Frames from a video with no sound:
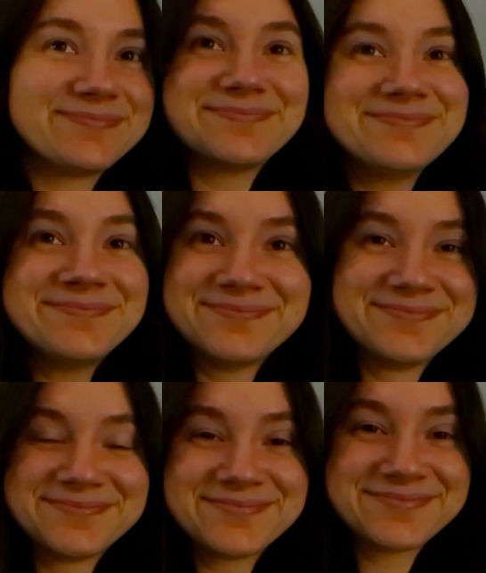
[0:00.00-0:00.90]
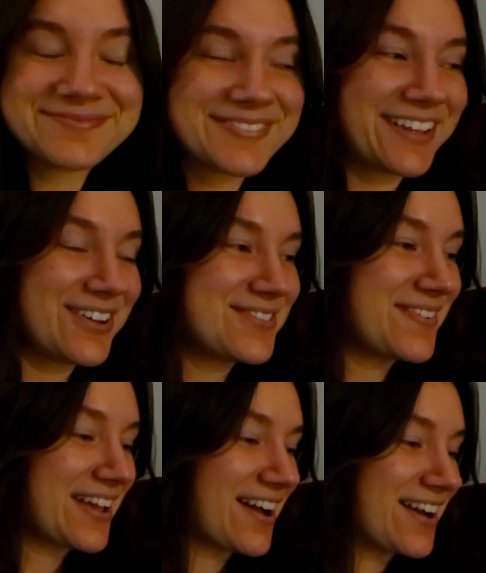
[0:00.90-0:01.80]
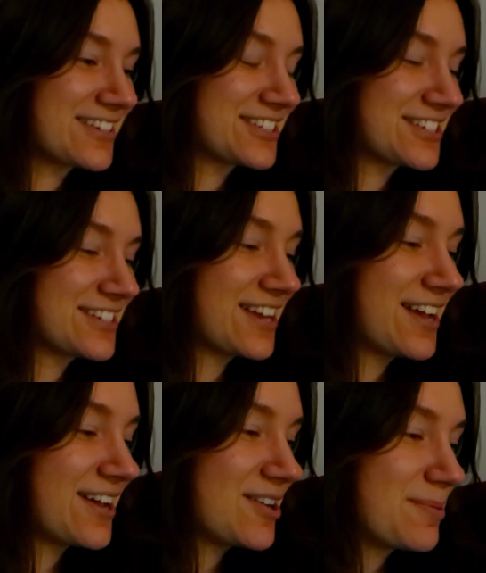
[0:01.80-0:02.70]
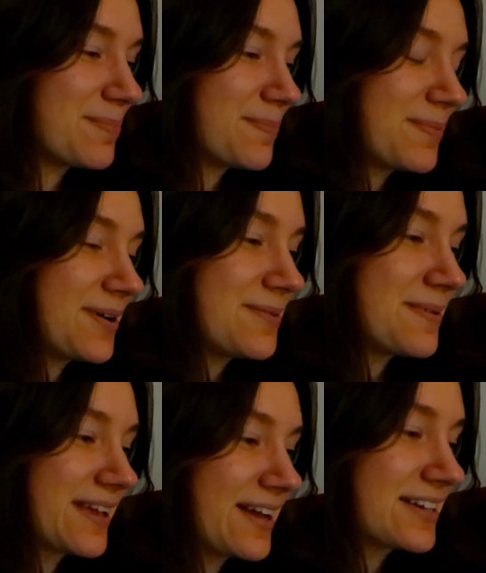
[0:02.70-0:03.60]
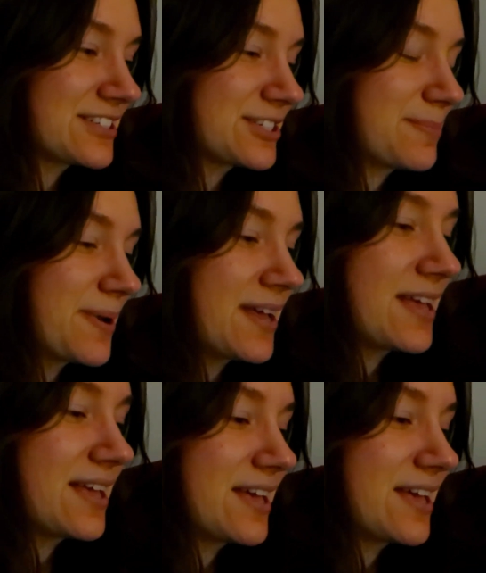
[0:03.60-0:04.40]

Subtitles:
mm, oh my gosh, oh my gosh. But